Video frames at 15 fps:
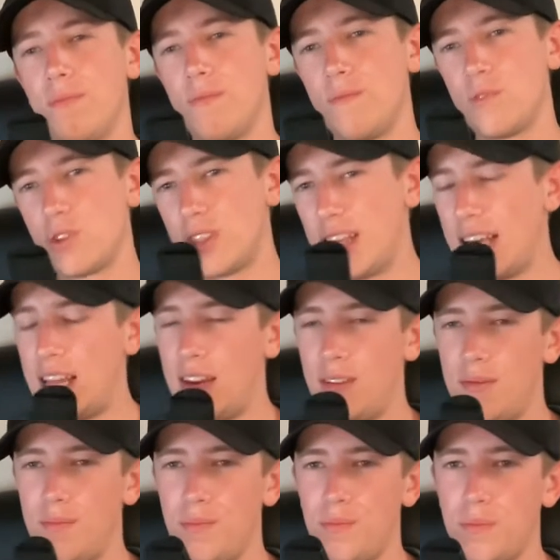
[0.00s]
So then
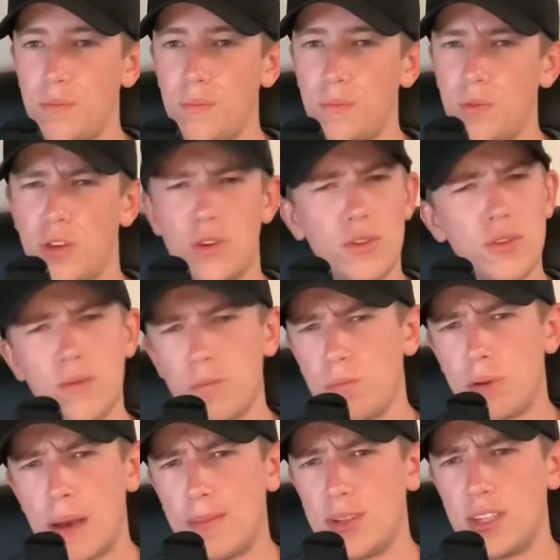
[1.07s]
you're
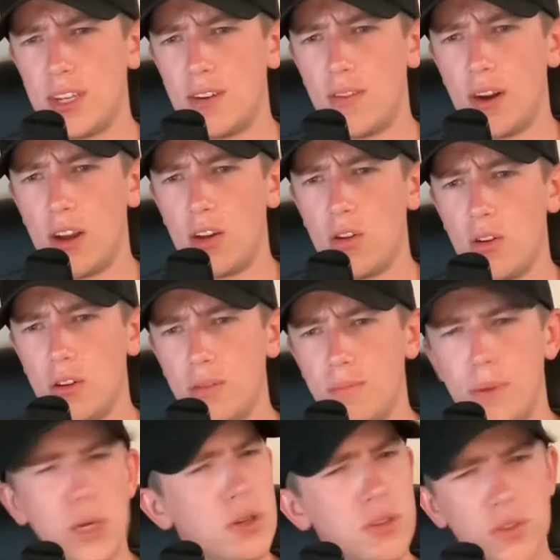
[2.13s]
probably sitting around going,
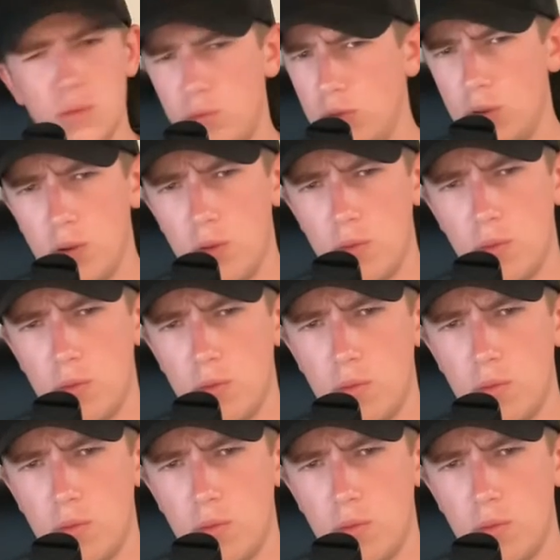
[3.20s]
Pierce, you